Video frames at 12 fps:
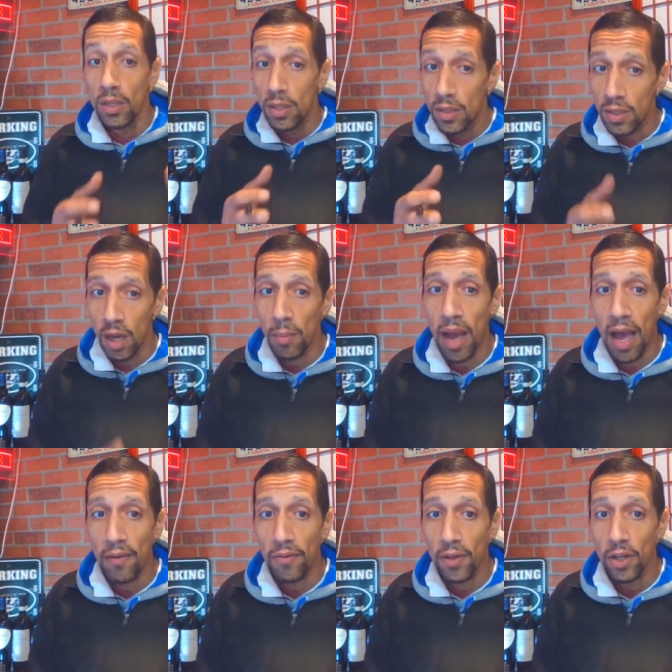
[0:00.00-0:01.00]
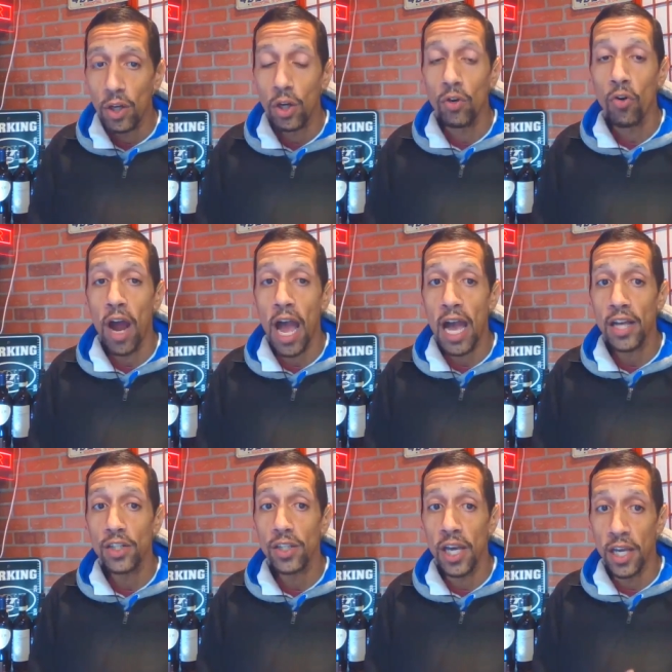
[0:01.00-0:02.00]
Some have
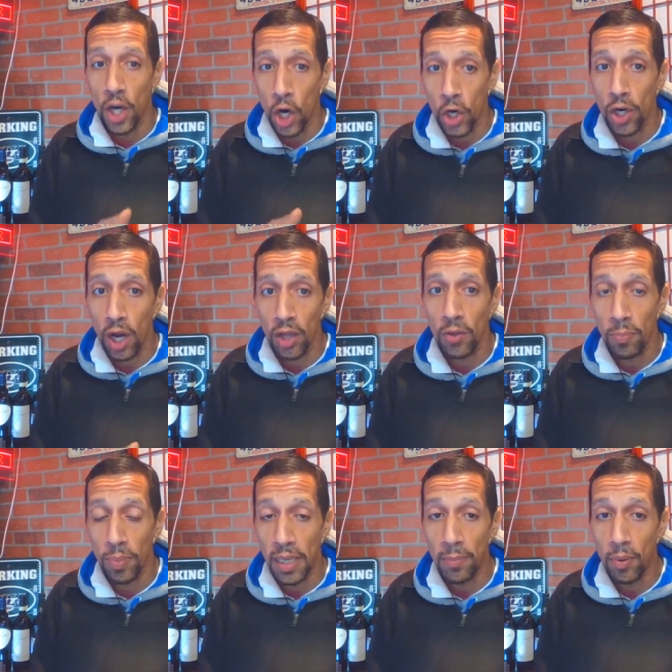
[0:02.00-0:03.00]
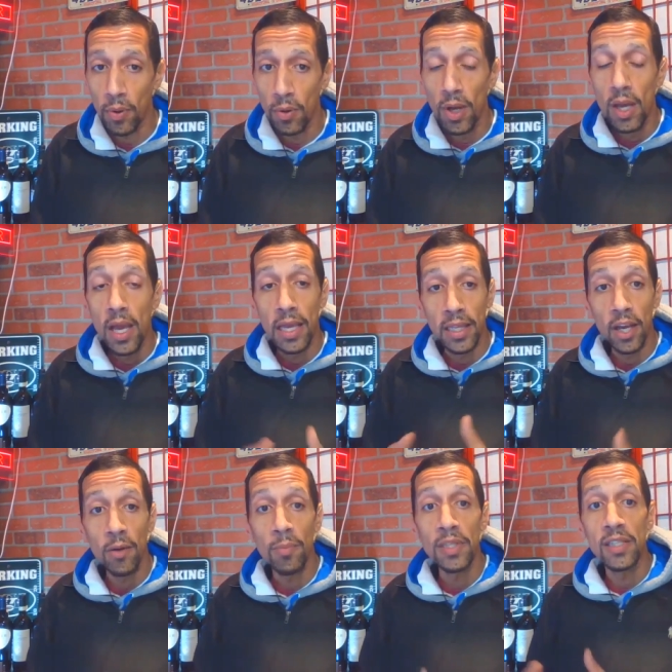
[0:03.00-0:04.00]
crashed and hurt other people. And there
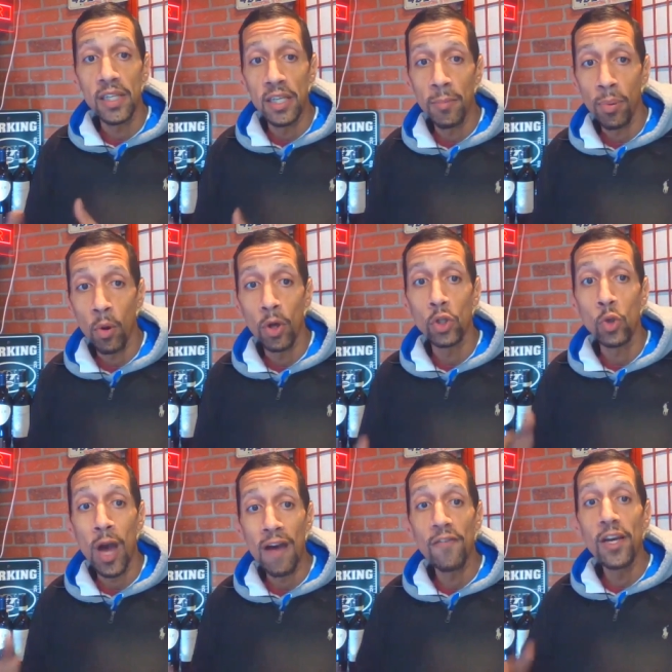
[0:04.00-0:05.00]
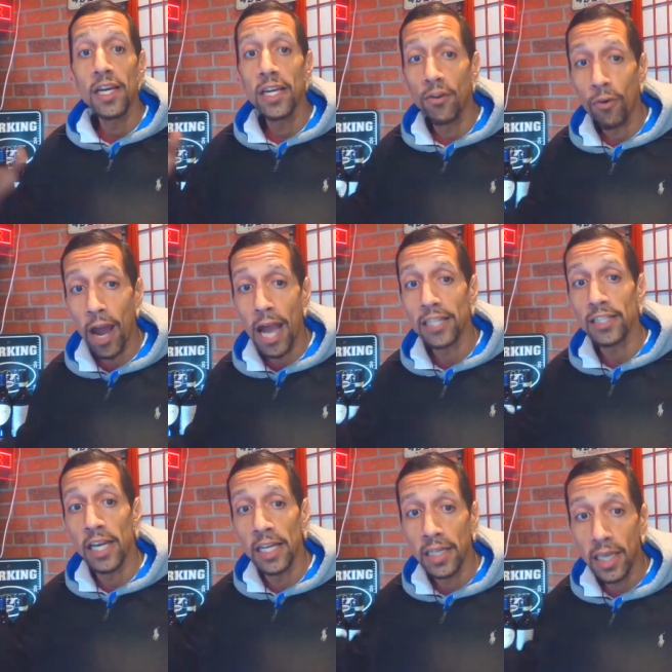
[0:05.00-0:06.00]
have been city employees who have crashed
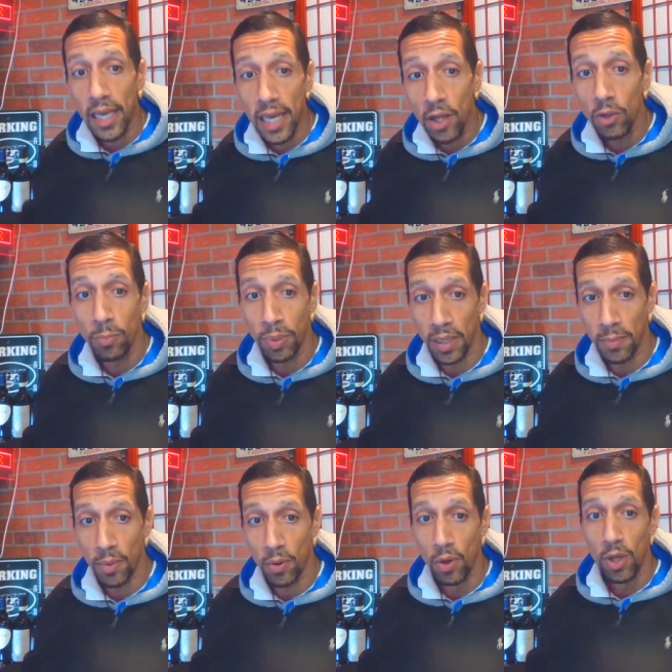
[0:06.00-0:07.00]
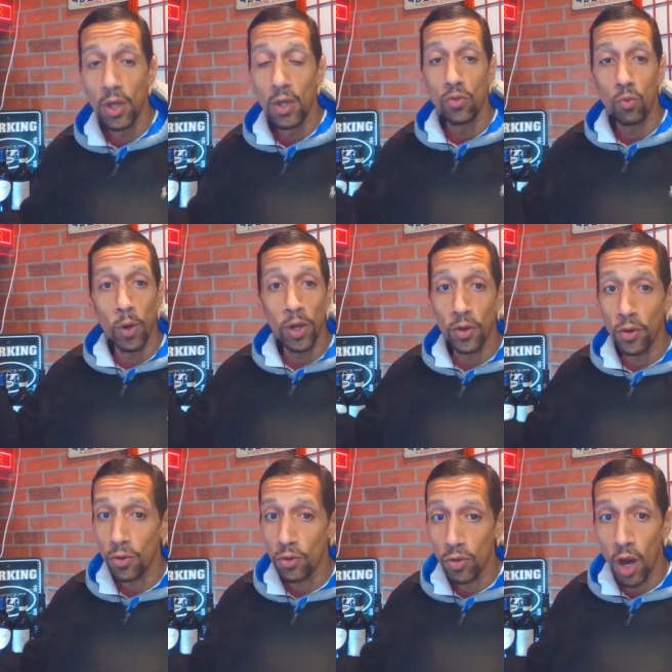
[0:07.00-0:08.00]
and killed people,
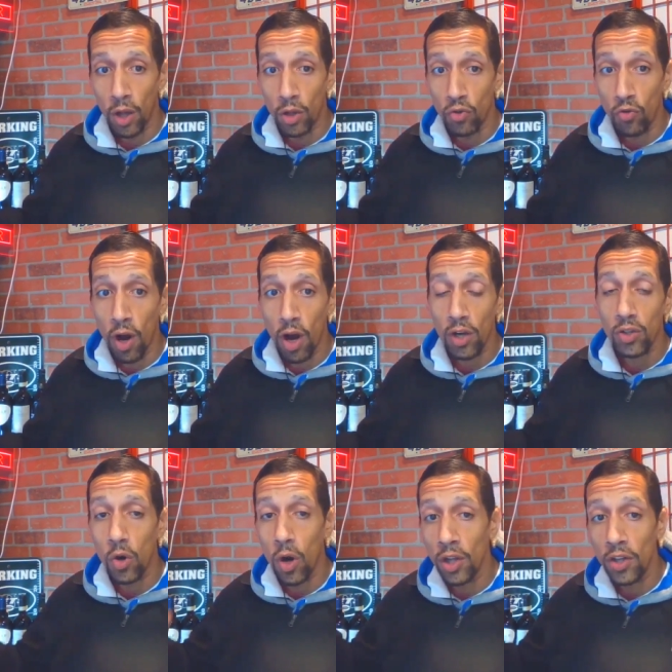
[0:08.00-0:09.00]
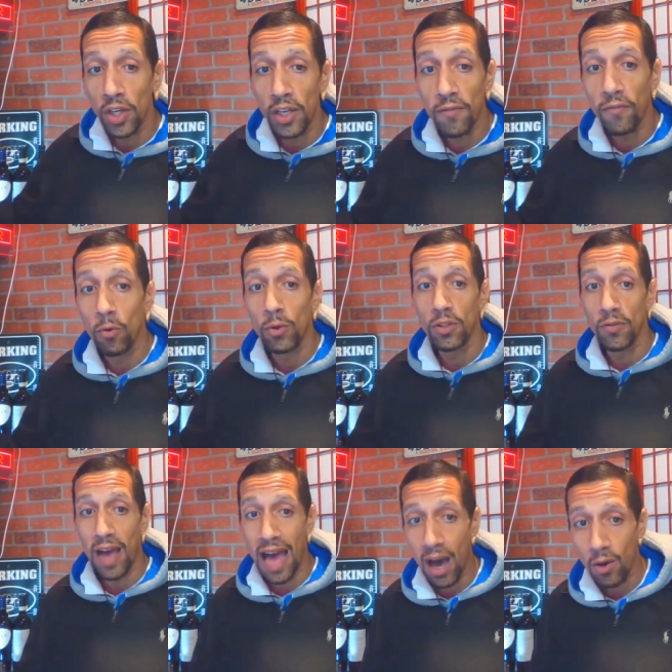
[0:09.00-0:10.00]
whether on drugs or under the influence of
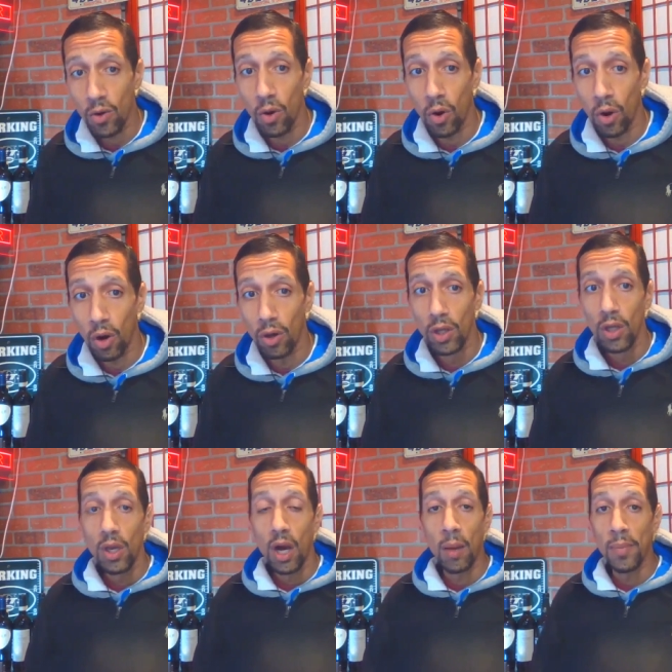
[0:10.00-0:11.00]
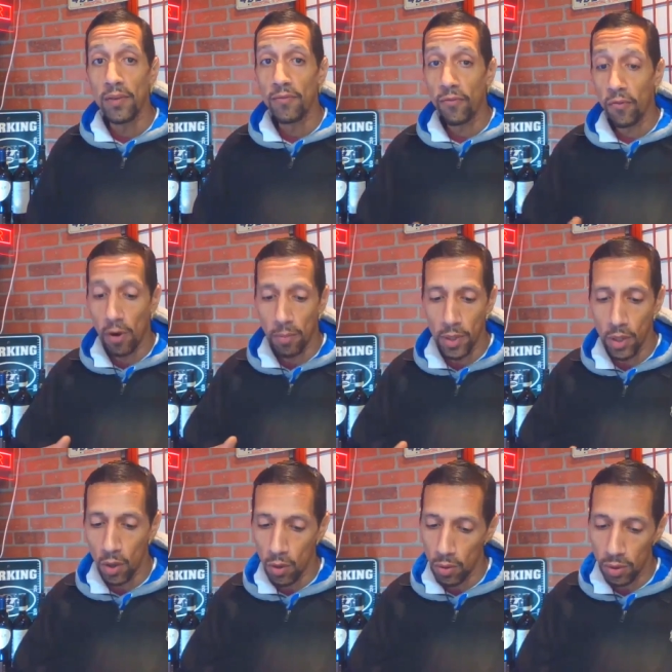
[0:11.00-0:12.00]
alcohol. I mean, from, you
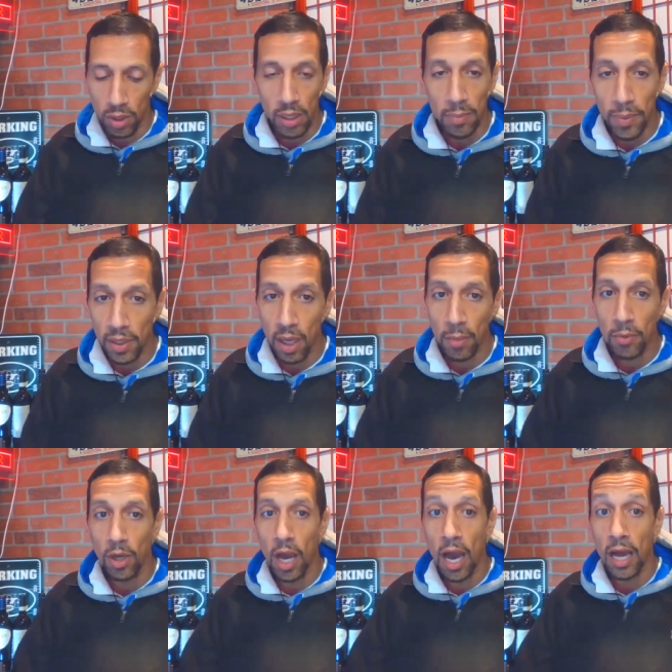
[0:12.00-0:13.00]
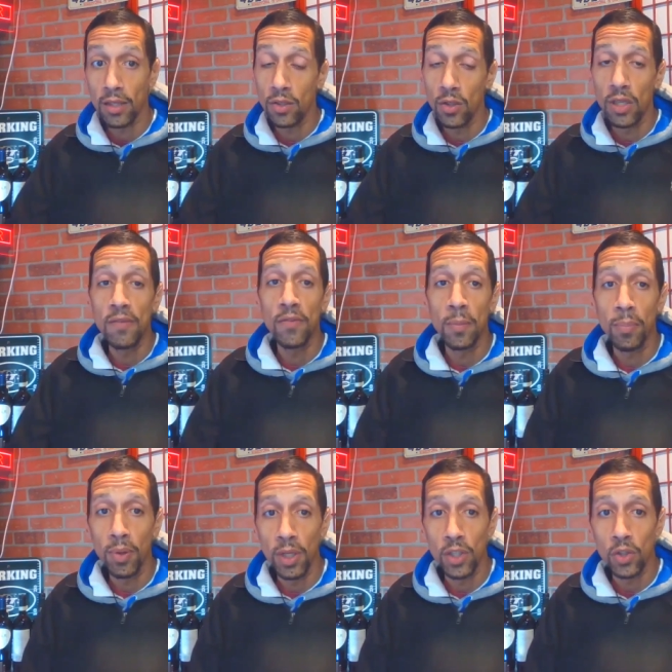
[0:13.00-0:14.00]
know, DPW guys to even a
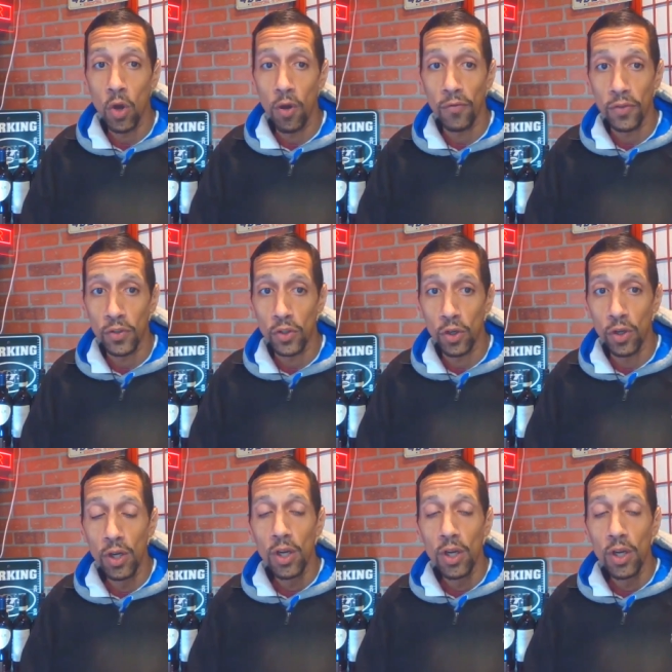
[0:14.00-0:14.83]
police officer